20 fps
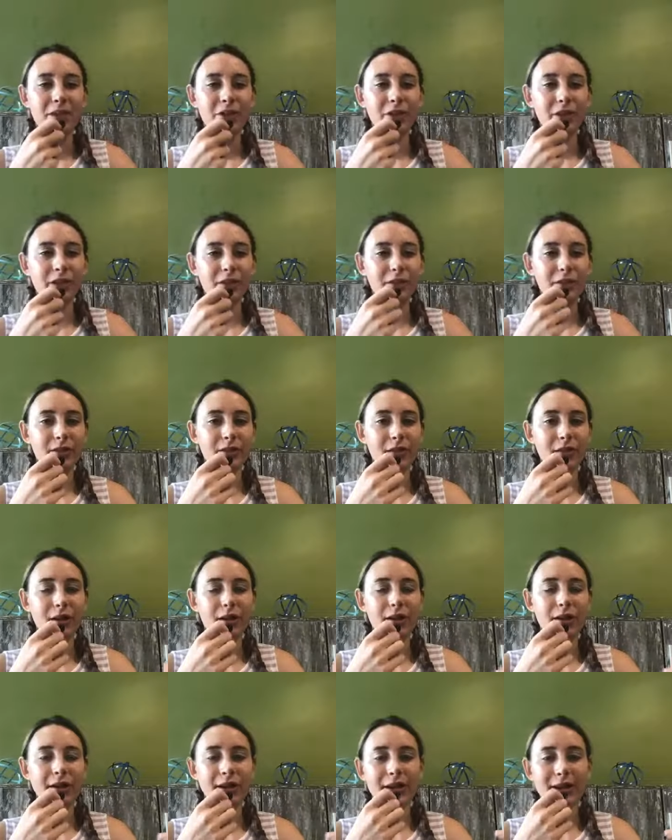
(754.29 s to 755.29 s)
chances
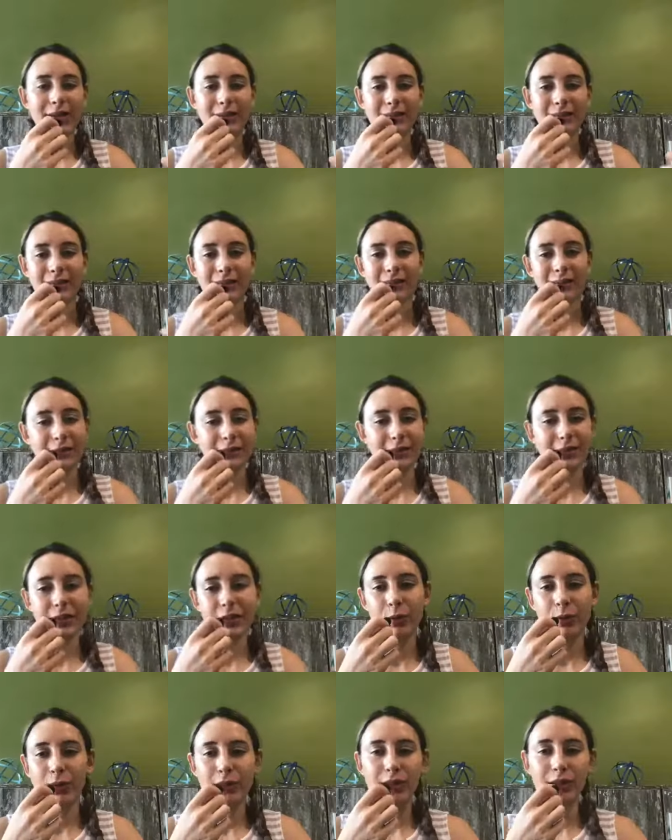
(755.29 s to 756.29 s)
are it has nothing to
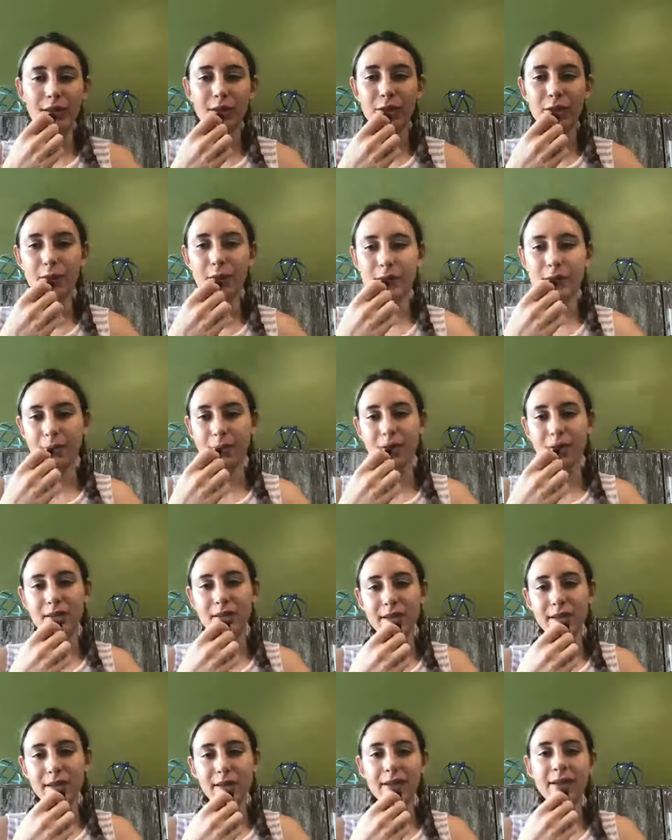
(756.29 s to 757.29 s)
do with you as a
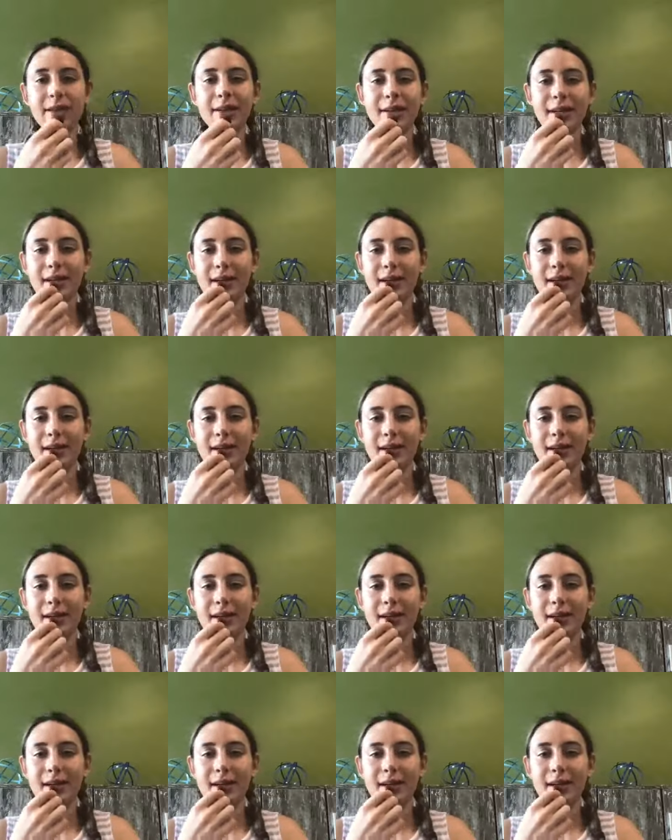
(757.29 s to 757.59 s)
person.